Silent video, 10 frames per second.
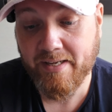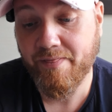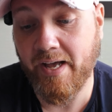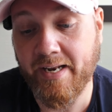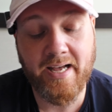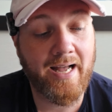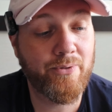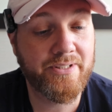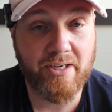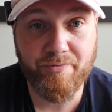then I
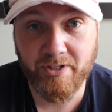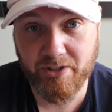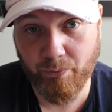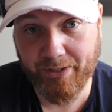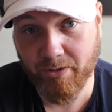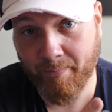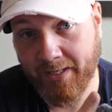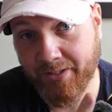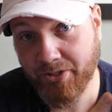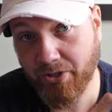would definitely
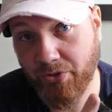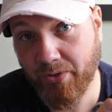recommend you